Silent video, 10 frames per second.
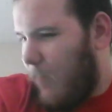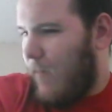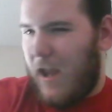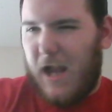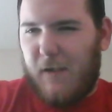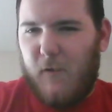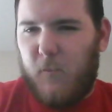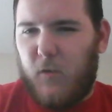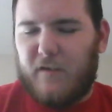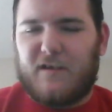yeah, I'm just
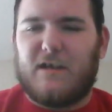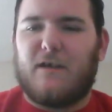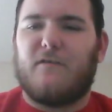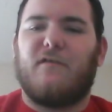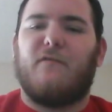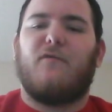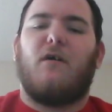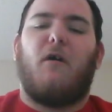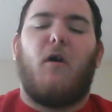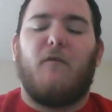planning to go to
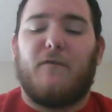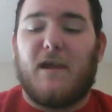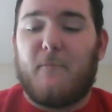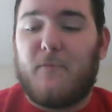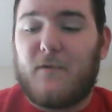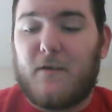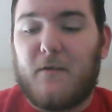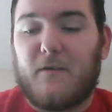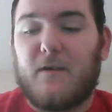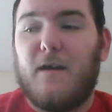all the
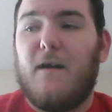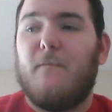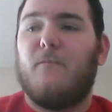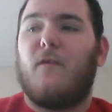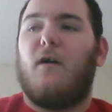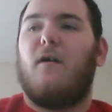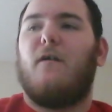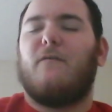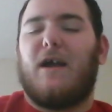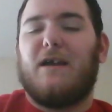episodes. All
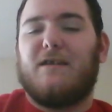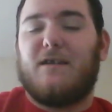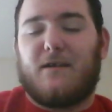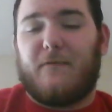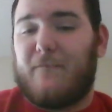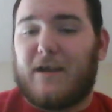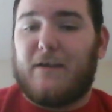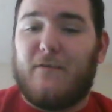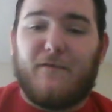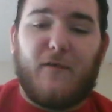90 something, and
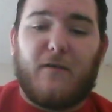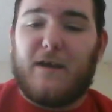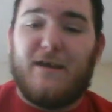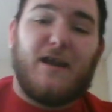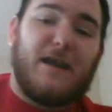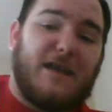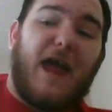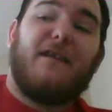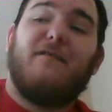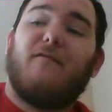we've already hit a
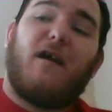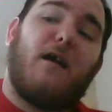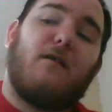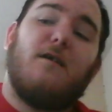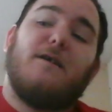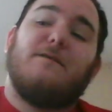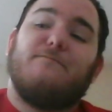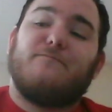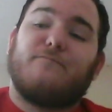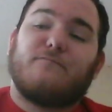dent there.
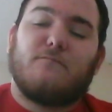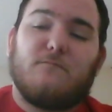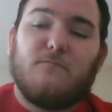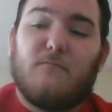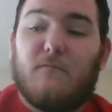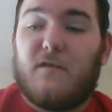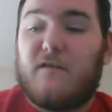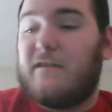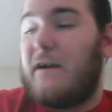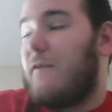
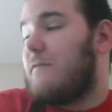Ciao,